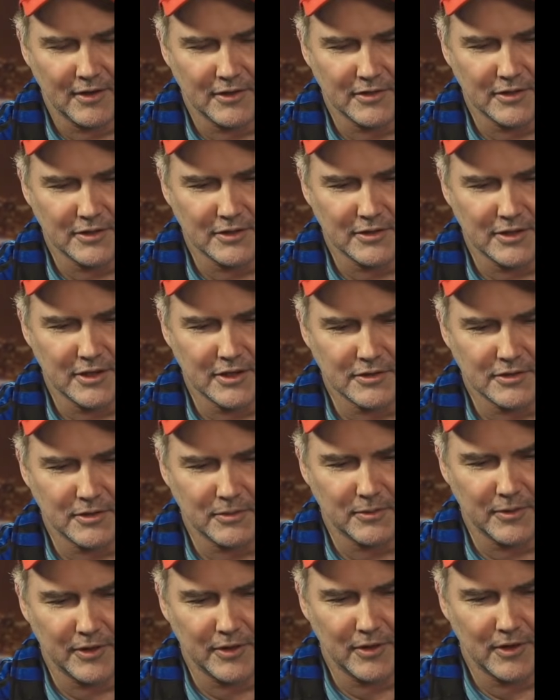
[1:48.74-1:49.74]
She says
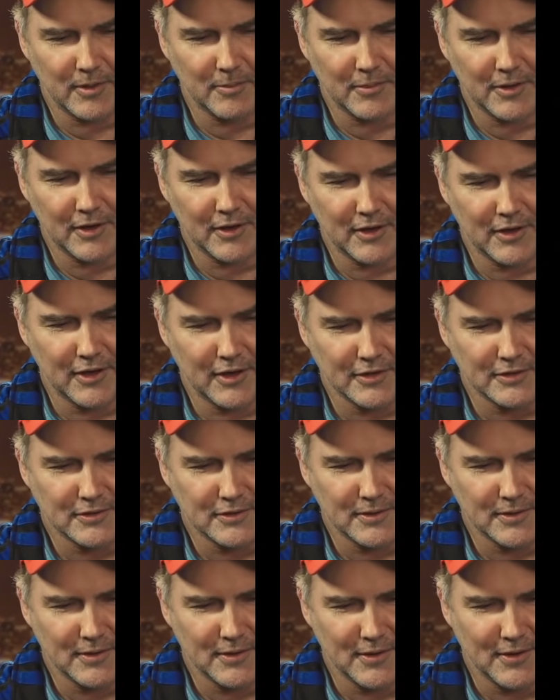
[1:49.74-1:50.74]
that we'd all be
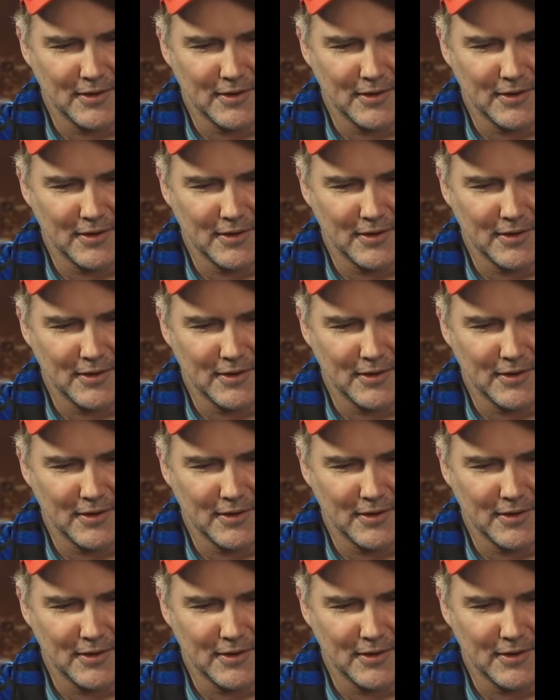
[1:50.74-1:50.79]
lost.